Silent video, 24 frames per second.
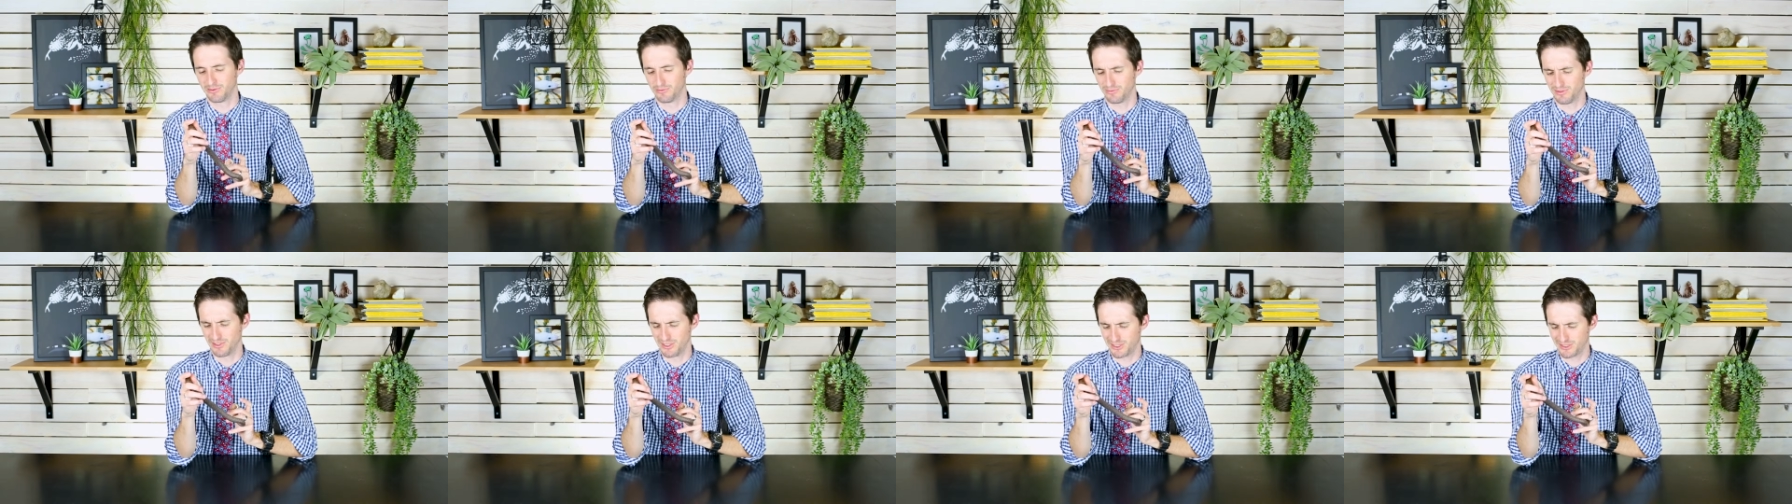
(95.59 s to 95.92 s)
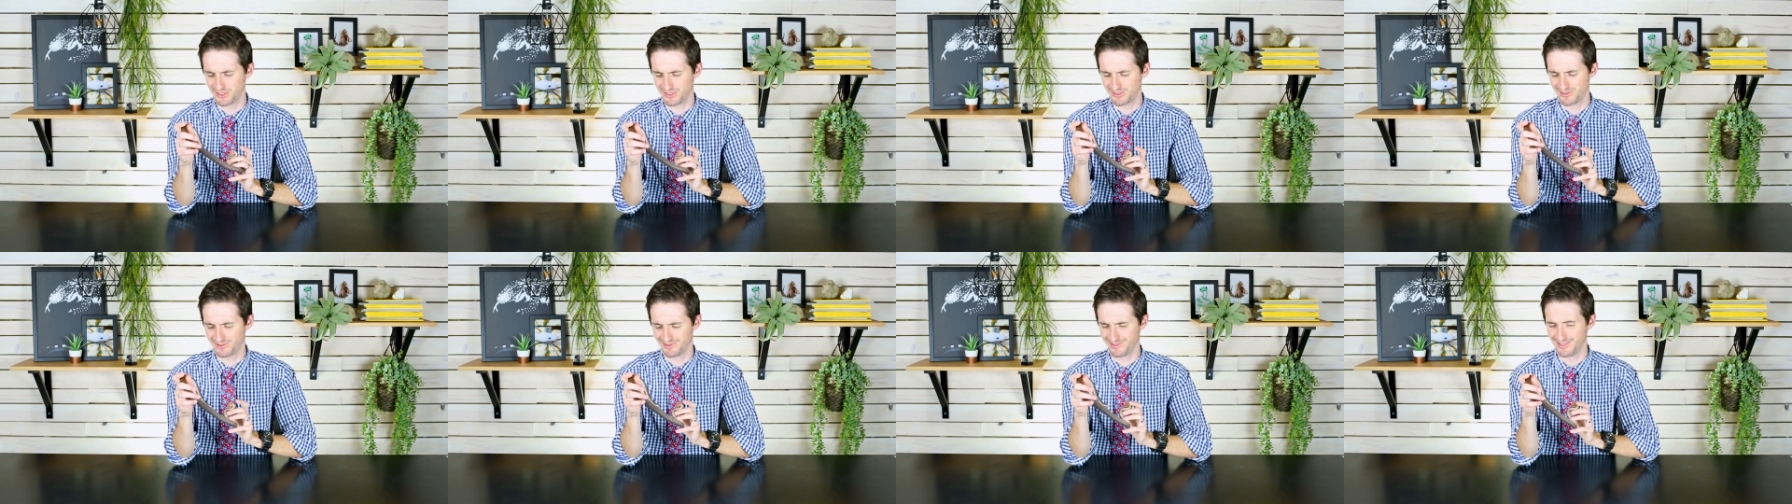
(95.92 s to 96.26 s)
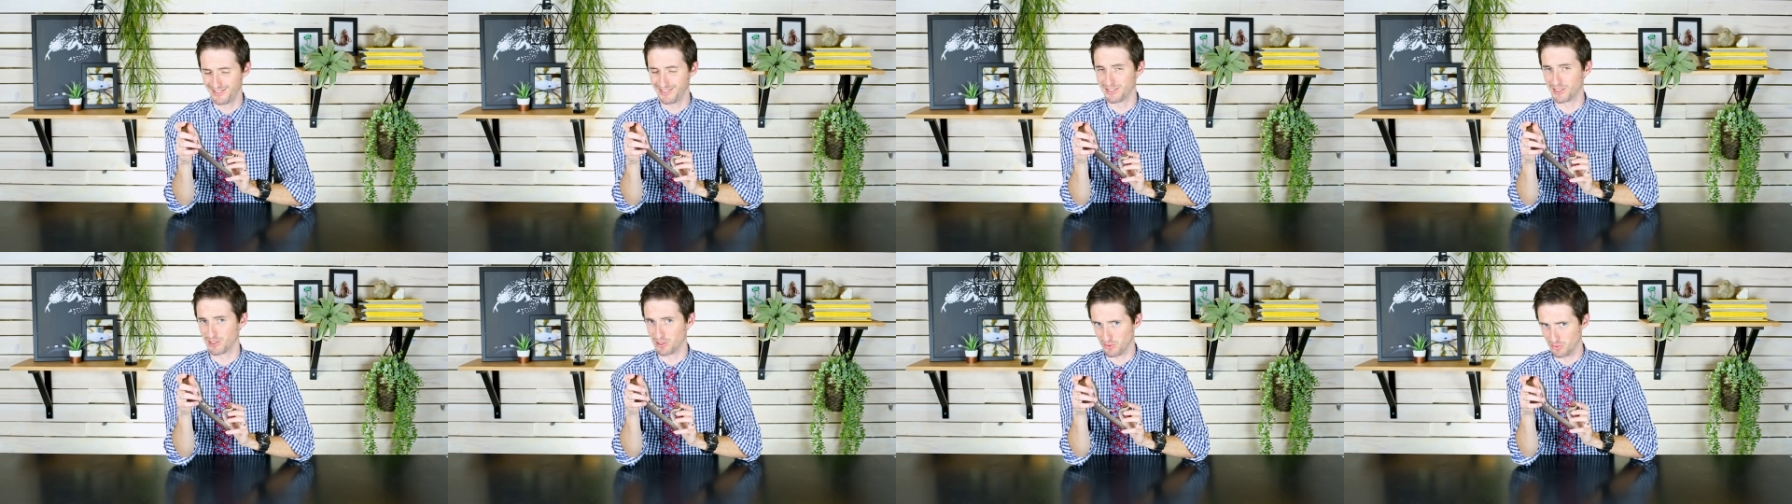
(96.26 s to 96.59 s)
which
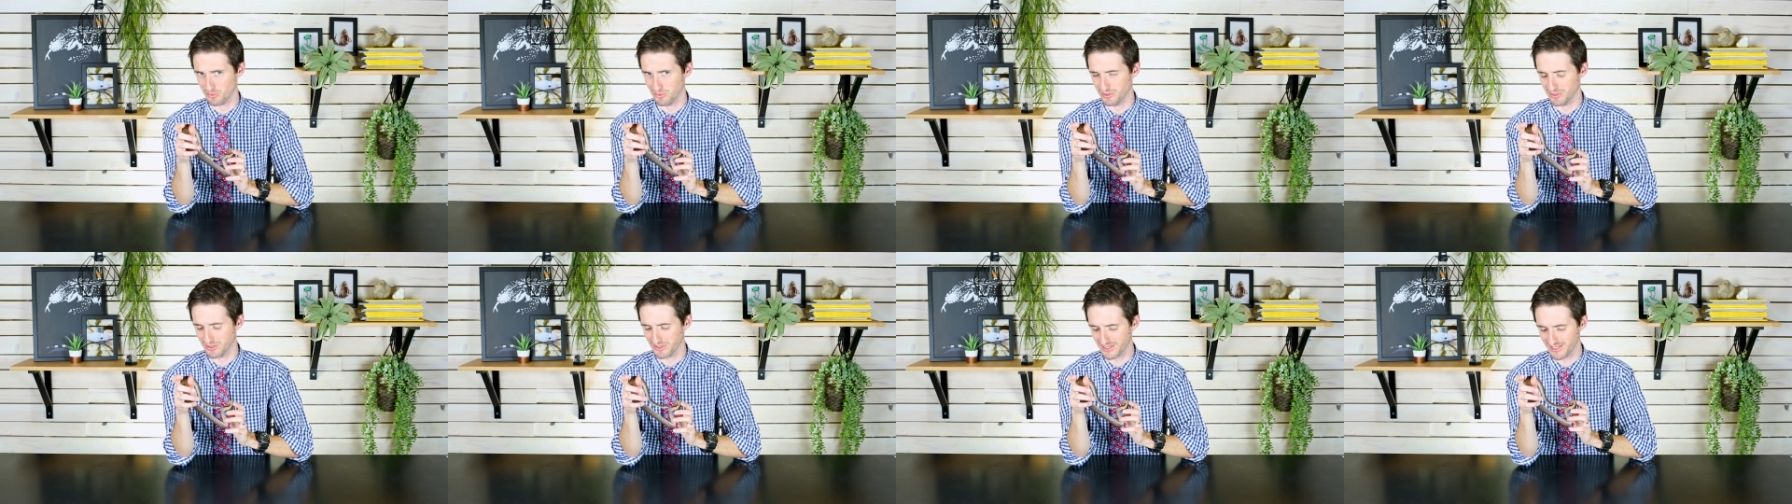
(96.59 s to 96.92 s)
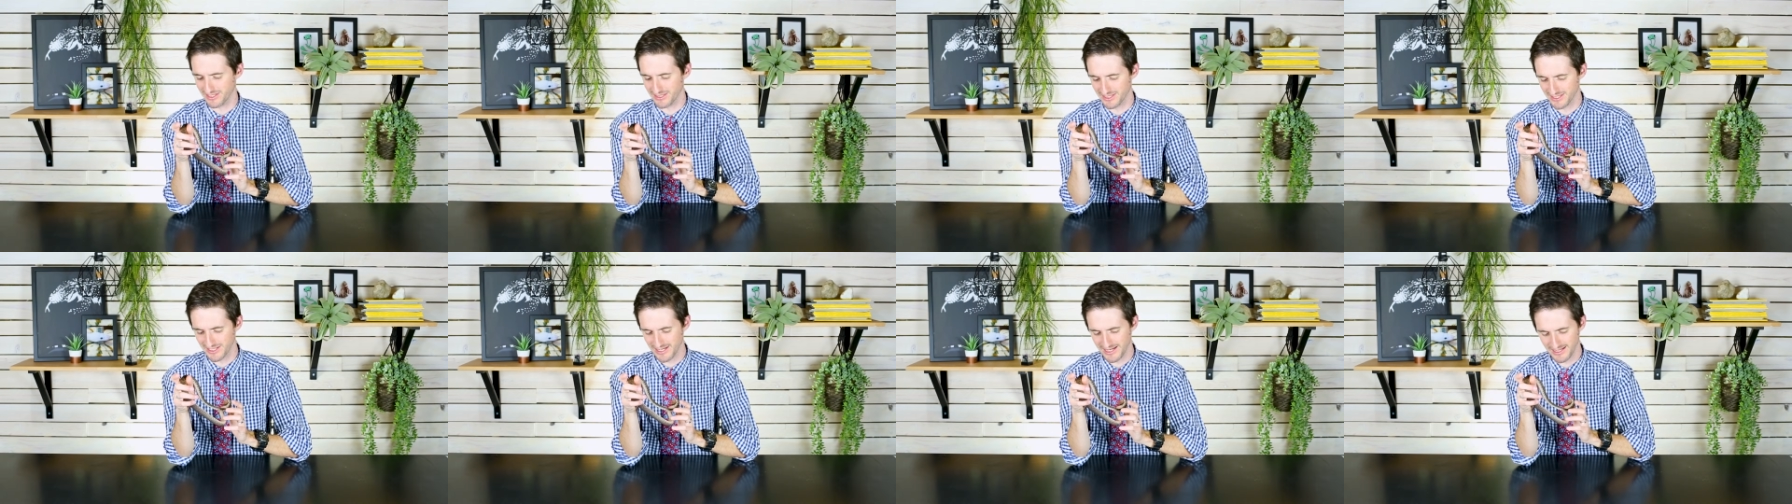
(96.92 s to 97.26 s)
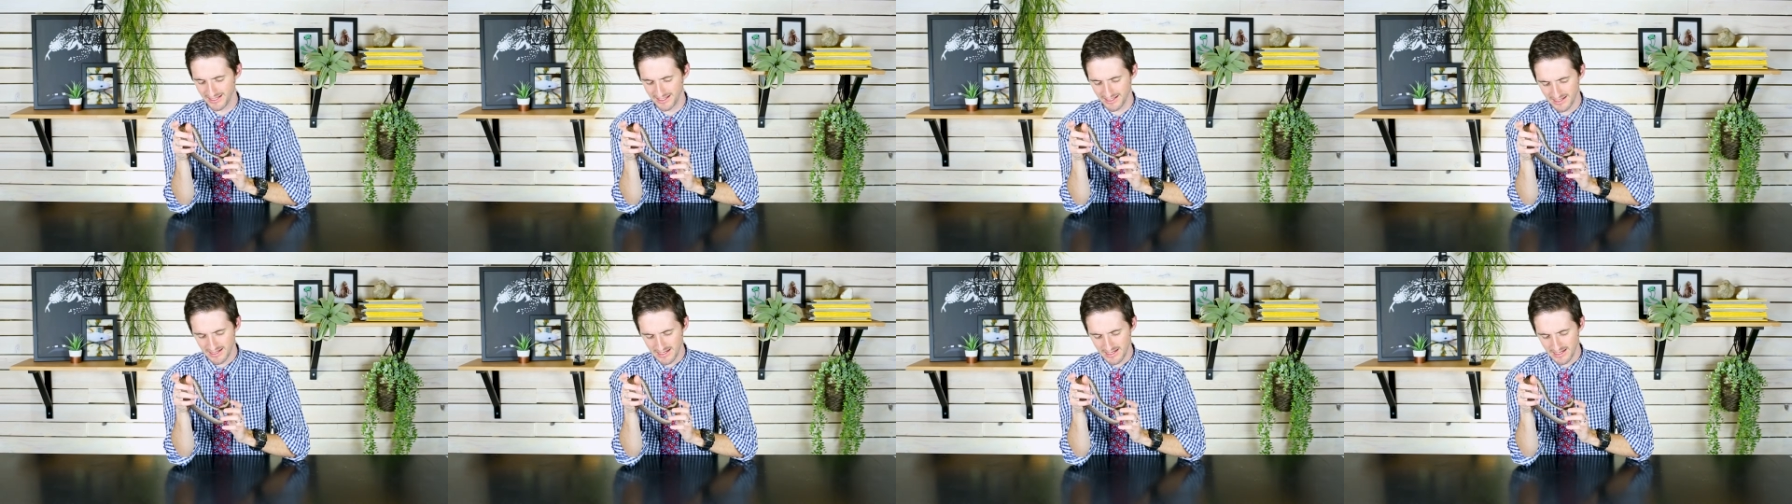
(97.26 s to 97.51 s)
is a cool looking snake.